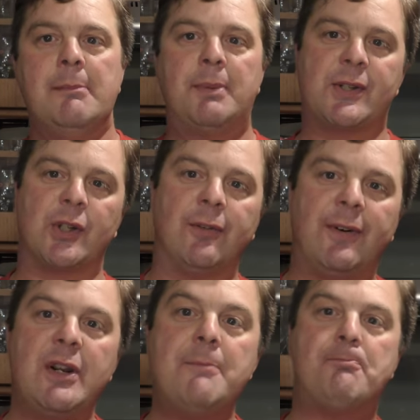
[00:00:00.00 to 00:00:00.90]
But it's all
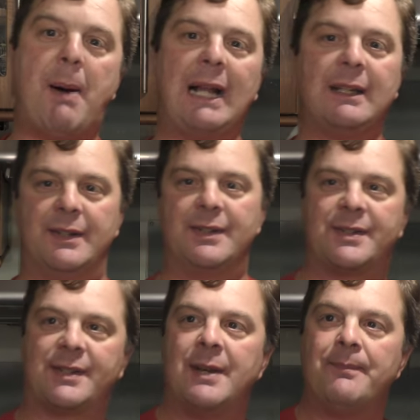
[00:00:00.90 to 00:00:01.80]
very
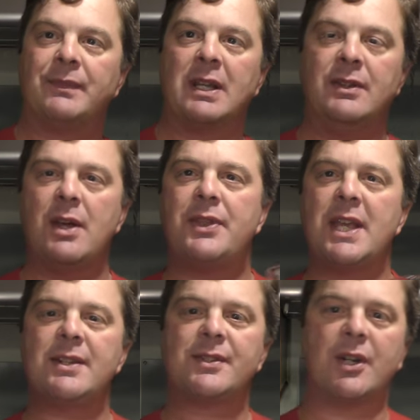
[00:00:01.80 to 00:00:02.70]
balanced.
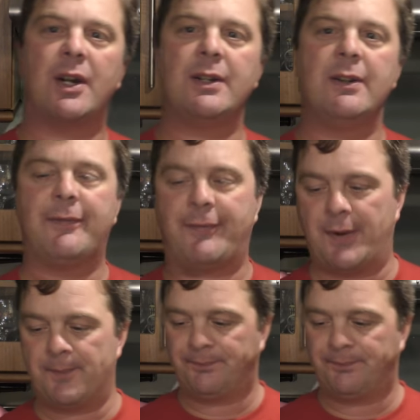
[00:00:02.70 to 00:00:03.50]
Nothing's kind of...